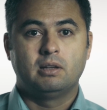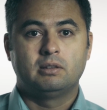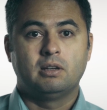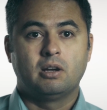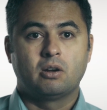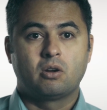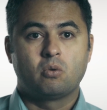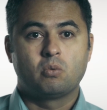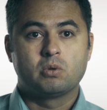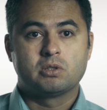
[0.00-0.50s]

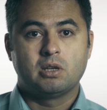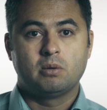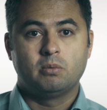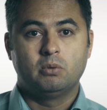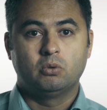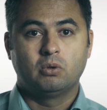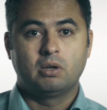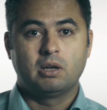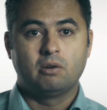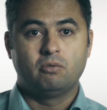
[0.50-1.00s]
attacker was
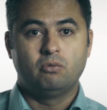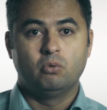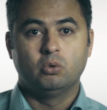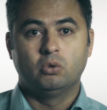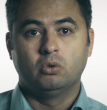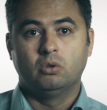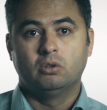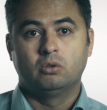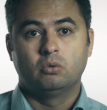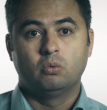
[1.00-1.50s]
able to get a
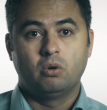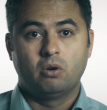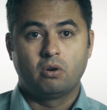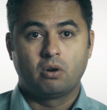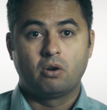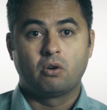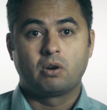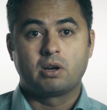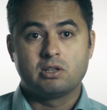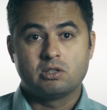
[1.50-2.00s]
foothold to
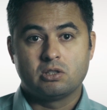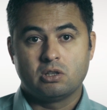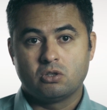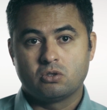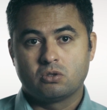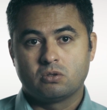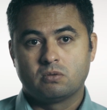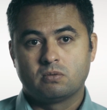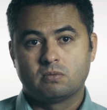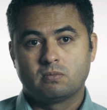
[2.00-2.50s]
our
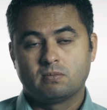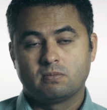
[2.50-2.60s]
organization.